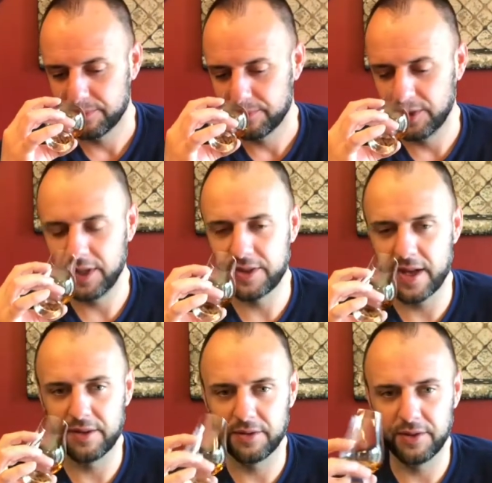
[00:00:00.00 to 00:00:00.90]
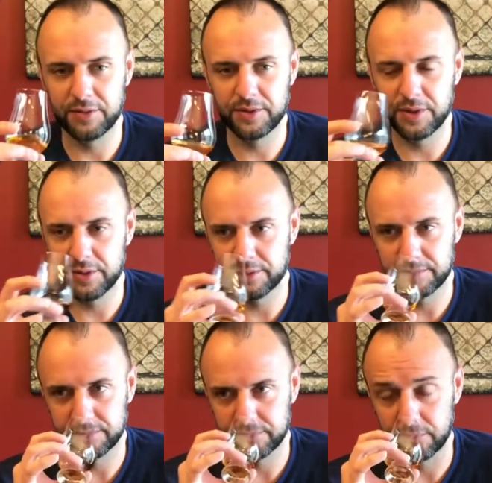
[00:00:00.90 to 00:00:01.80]
You get that on the nose too.
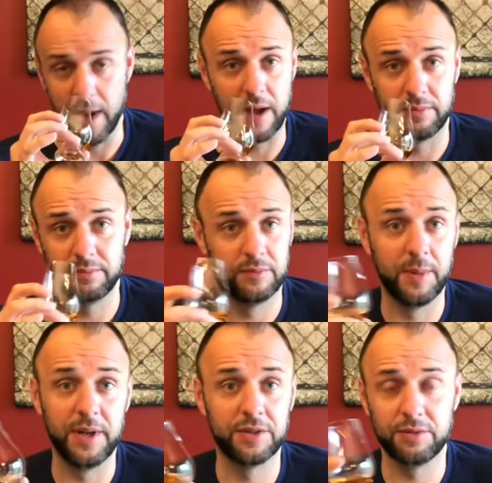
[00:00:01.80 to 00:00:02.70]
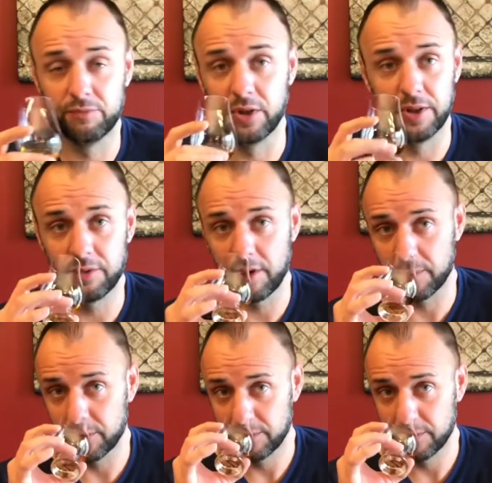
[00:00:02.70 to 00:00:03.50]
Wow, I mean, it's really incredible.